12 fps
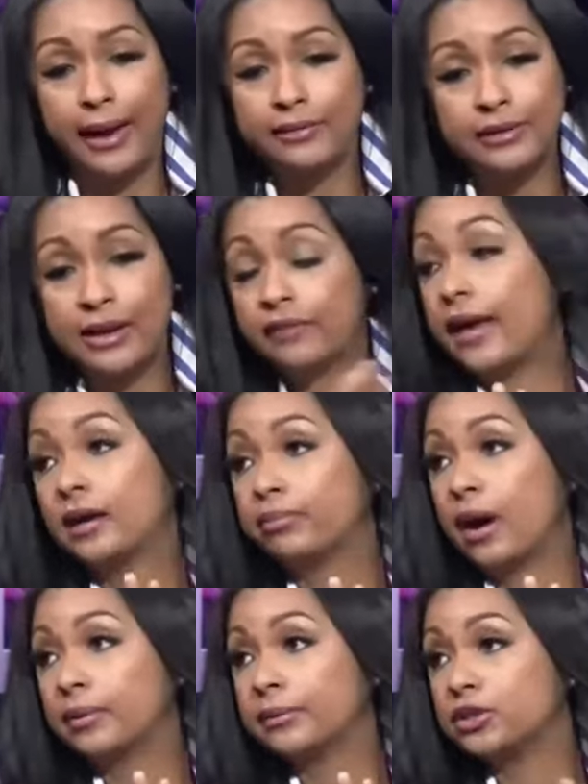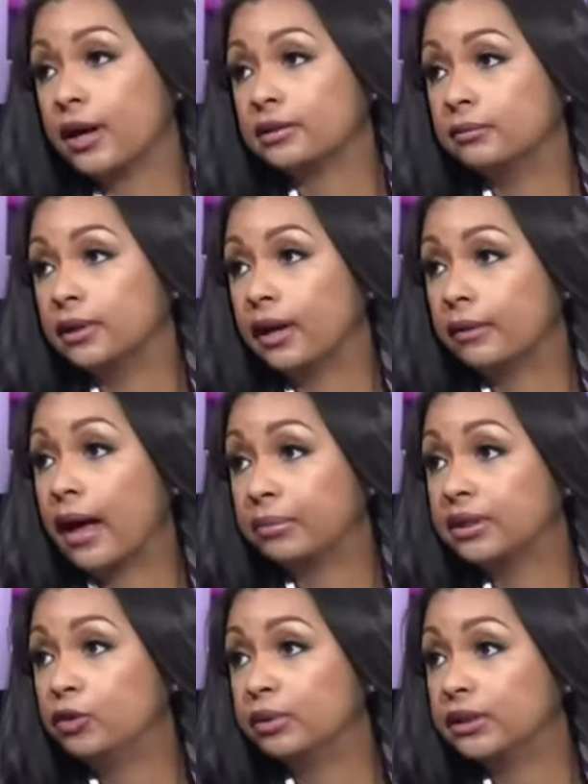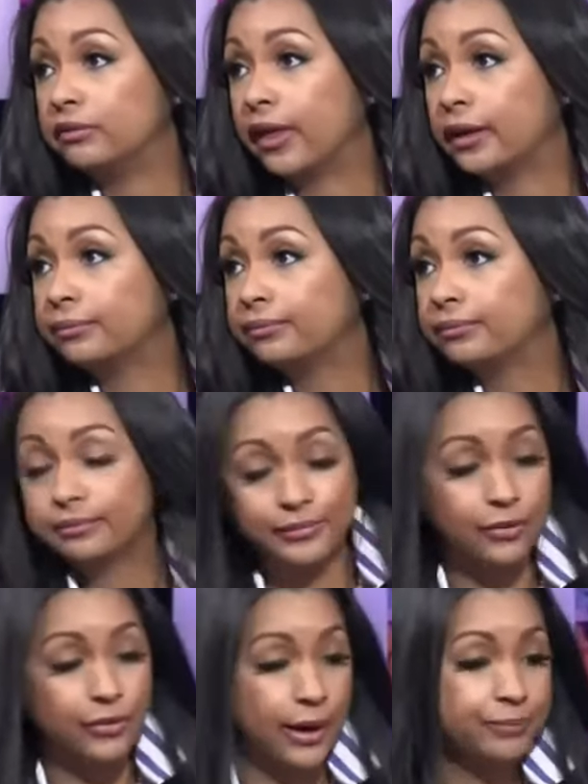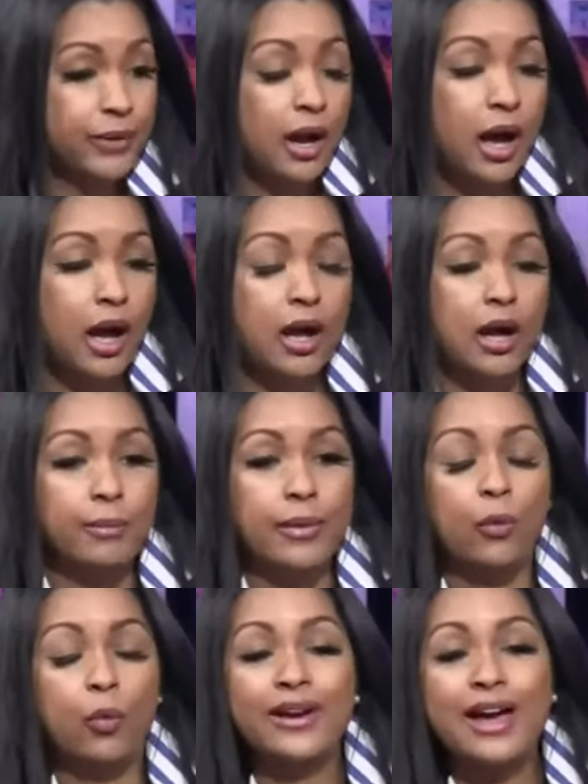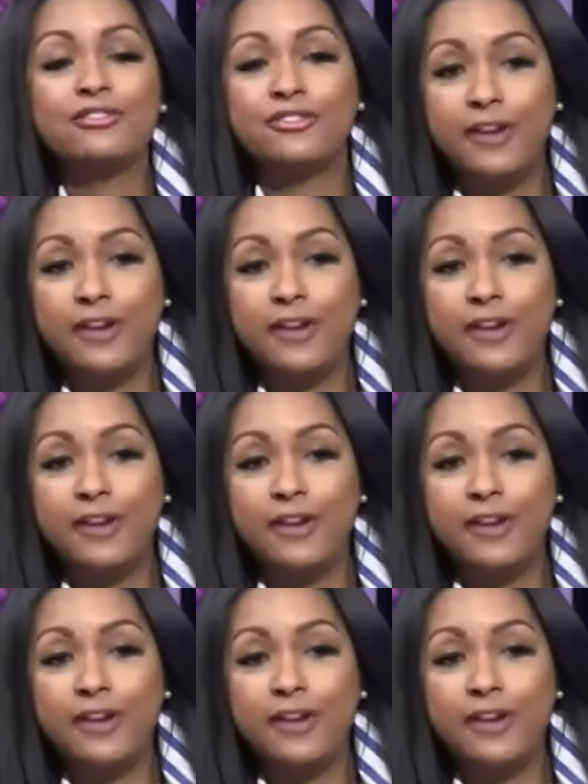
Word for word: I've never had a problem attracting men. I, I believe you believe that. I believe that. Okay. I believe that. Um, what I